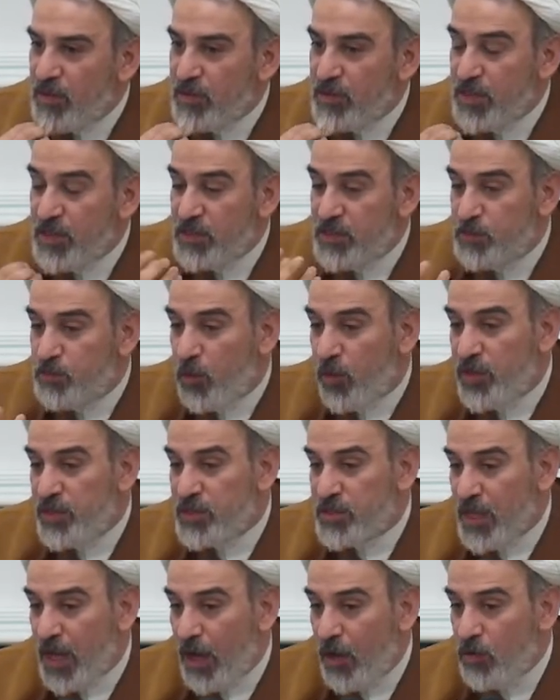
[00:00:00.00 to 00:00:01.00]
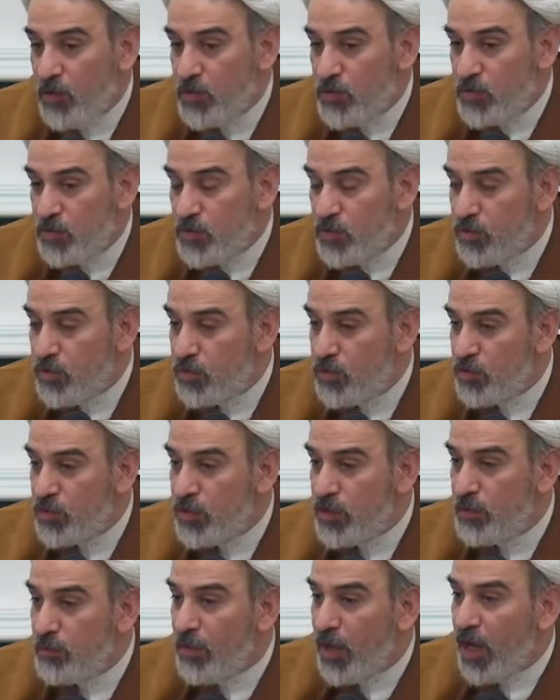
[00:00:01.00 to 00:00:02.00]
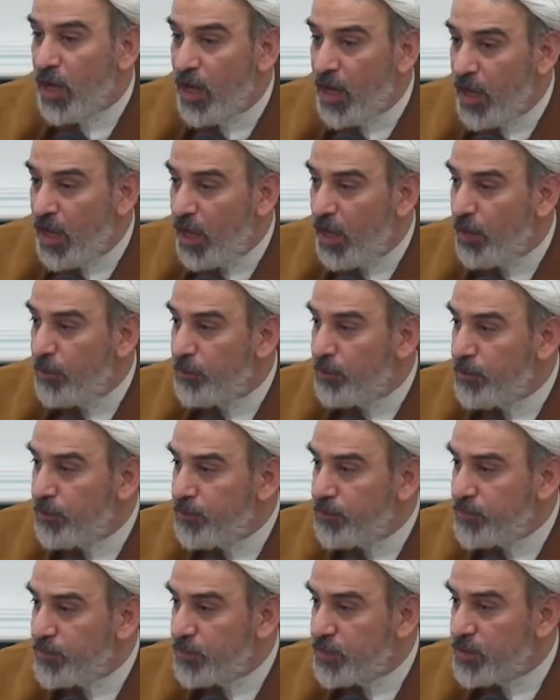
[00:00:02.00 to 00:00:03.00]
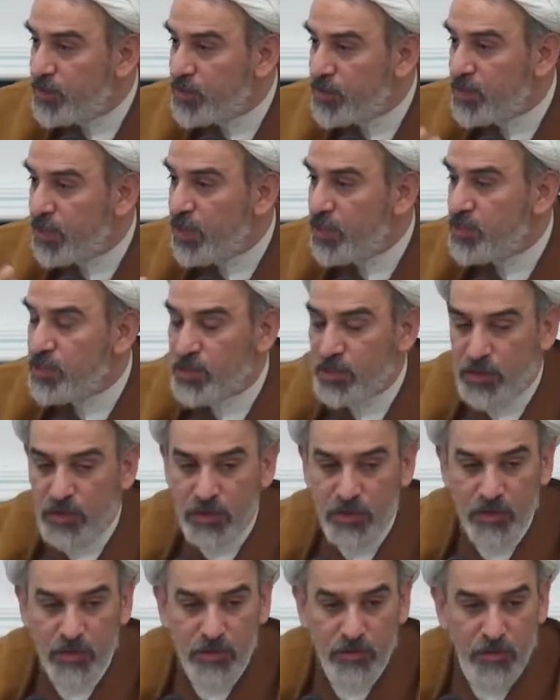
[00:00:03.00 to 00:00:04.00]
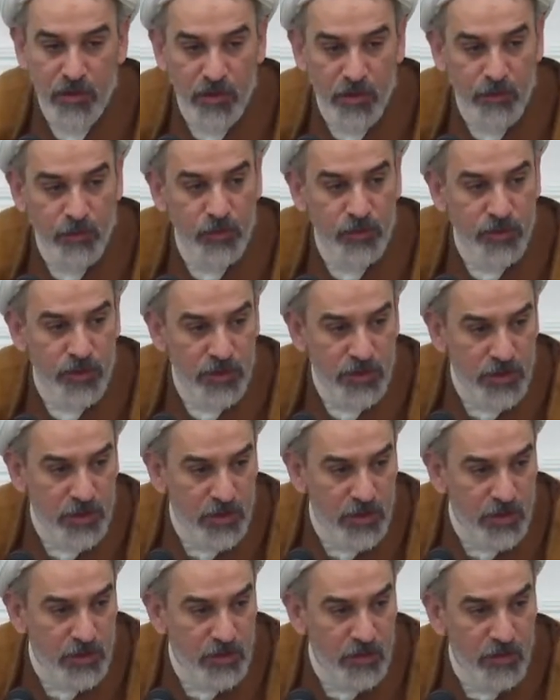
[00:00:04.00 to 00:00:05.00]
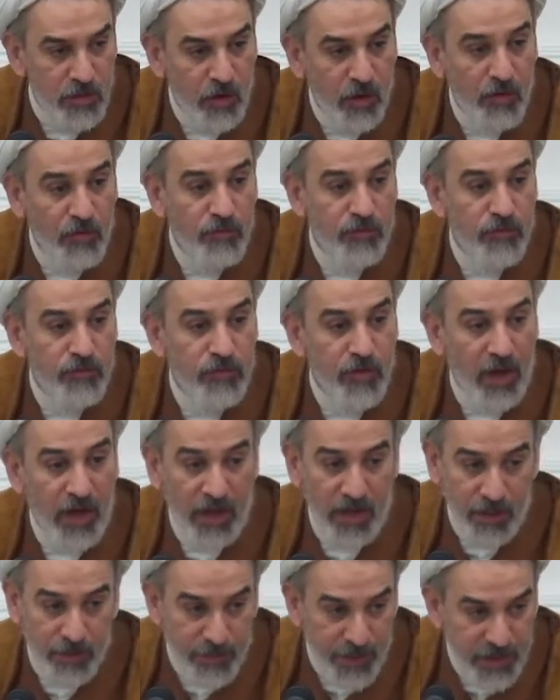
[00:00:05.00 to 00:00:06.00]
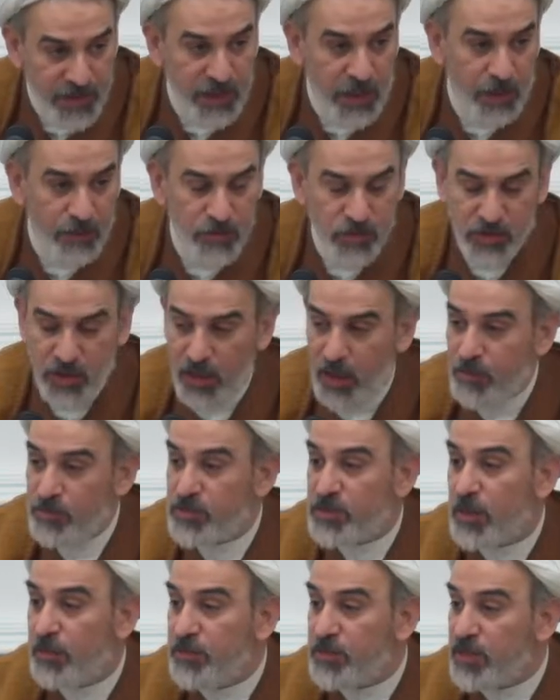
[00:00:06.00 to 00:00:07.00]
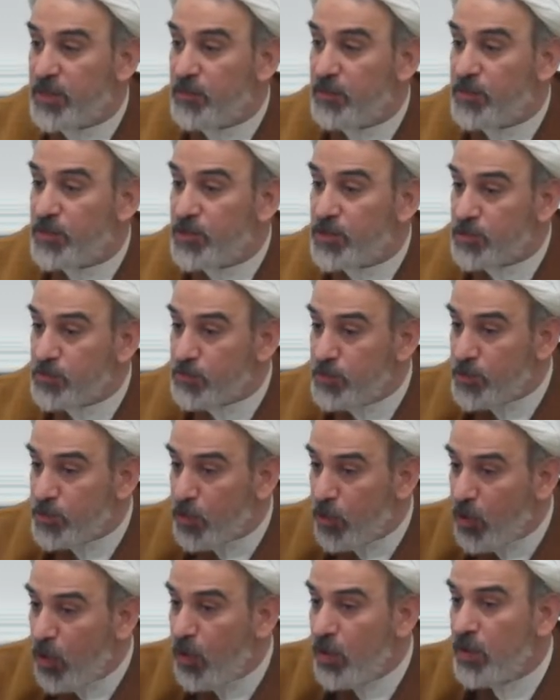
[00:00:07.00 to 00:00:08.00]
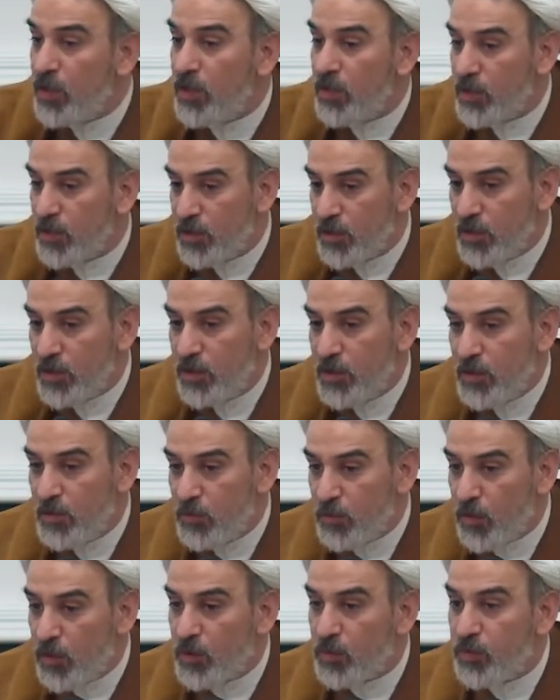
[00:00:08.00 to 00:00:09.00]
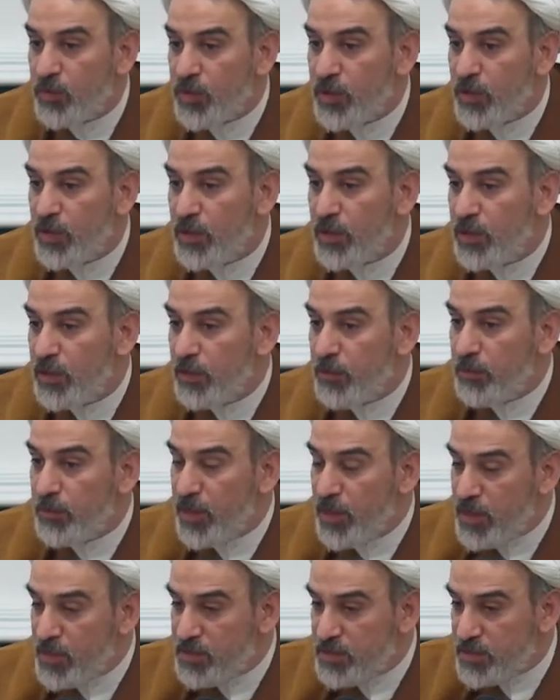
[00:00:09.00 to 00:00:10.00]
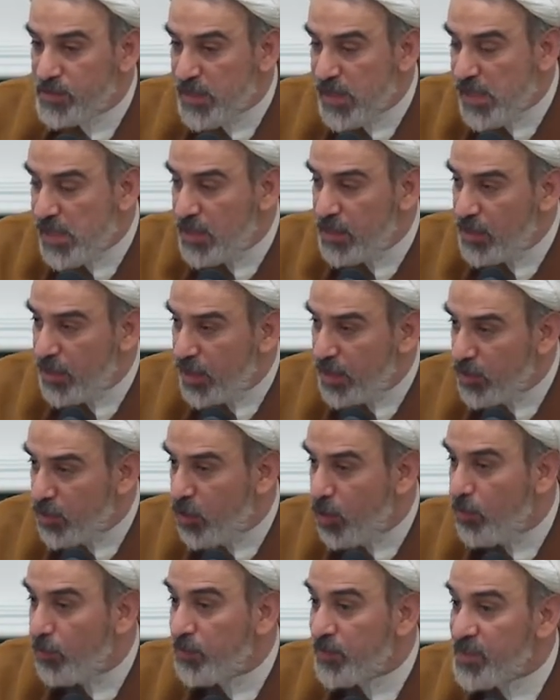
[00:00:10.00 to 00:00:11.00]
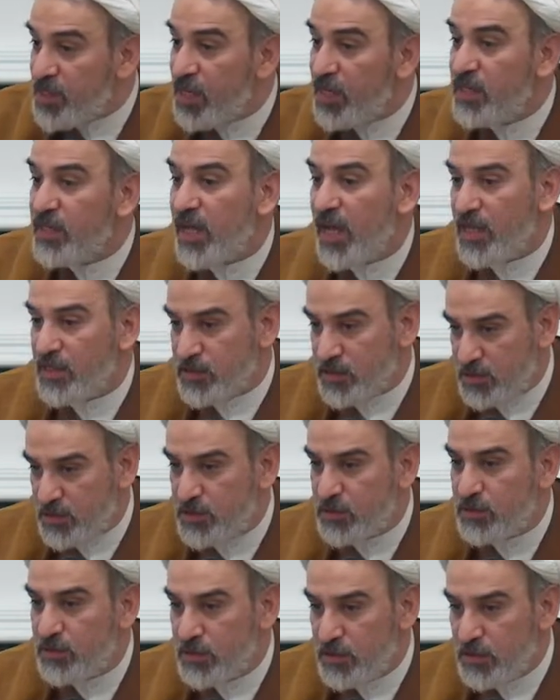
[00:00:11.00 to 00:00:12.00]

This points out to the maqam, the station, the position of Ahl Bayt alayhi salam, something which is beyond what we may see and comprehend as.